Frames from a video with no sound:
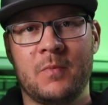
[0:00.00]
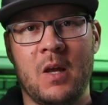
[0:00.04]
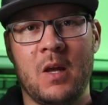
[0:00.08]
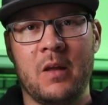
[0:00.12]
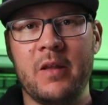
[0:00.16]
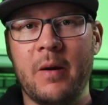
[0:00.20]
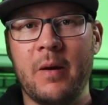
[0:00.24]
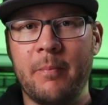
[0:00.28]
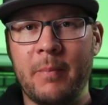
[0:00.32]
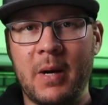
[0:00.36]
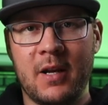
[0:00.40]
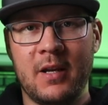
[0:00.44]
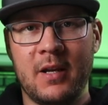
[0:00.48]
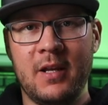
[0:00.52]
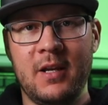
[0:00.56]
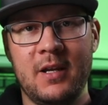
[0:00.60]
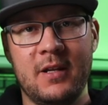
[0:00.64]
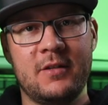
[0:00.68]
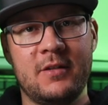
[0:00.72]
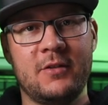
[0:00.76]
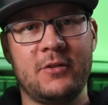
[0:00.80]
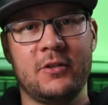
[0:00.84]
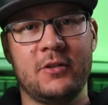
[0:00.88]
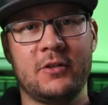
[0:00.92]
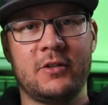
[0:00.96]
The money
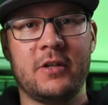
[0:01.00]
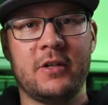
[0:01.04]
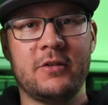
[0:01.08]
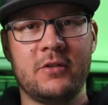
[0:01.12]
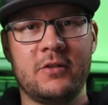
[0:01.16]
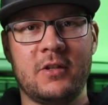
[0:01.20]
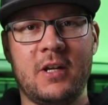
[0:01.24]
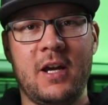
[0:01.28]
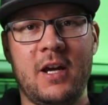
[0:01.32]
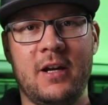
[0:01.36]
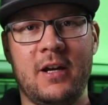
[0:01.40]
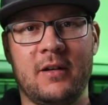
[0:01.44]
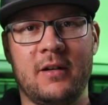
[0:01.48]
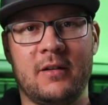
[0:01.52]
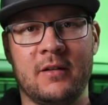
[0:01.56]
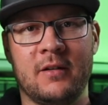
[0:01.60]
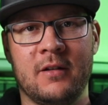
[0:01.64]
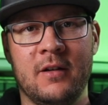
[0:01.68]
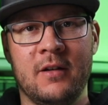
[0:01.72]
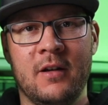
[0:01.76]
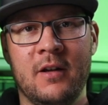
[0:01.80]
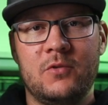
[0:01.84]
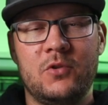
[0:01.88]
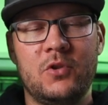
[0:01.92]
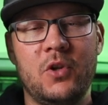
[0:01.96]
is also scale.
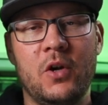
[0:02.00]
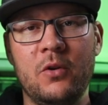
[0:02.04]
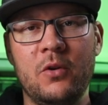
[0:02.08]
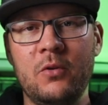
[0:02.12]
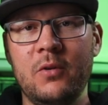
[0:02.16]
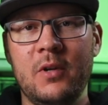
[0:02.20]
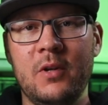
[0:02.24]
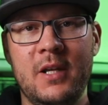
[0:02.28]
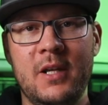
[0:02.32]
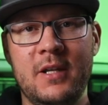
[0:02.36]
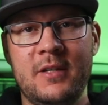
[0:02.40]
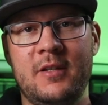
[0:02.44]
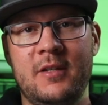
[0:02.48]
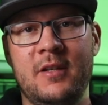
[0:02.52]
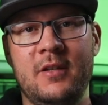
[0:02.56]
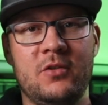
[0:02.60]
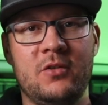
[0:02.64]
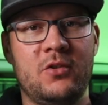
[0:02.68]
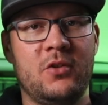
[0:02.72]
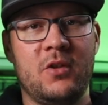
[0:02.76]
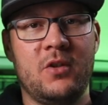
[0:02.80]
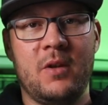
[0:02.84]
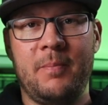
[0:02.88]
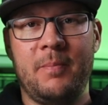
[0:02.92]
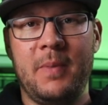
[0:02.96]
Don't listen
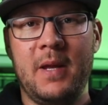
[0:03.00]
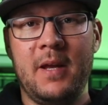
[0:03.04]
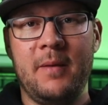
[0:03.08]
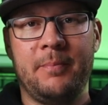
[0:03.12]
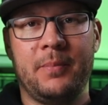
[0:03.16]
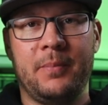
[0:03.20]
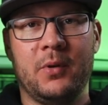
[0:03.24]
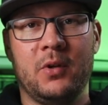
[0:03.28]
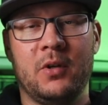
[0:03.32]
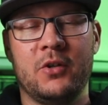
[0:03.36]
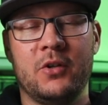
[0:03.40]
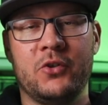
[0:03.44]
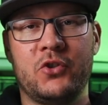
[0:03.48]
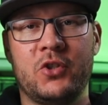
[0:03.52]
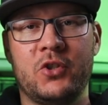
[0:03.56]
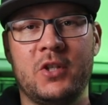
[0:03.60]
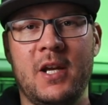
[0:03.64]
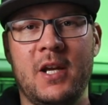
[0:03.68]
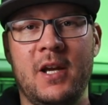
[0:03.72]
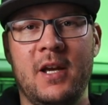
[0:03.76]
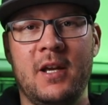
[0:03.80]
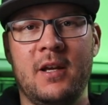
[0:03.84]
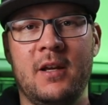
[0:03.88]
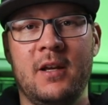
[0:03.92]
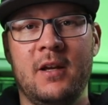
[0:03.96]
to the people who
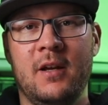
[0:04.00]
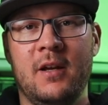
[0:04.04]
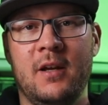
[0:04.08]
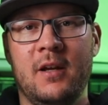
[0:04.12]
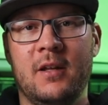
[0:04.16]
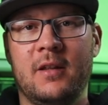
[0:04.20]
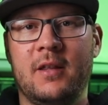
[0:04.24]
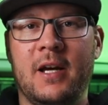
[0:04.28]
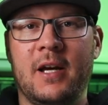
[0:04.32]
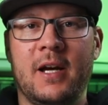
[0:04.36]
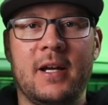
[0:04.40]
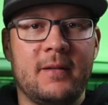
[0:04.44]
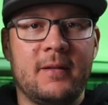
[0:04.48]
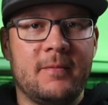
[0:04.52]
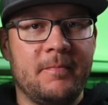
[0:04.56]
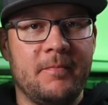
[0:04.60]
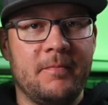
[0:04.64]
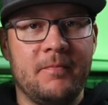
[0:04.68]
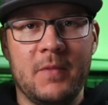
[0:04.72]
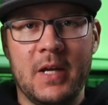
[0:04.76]
say that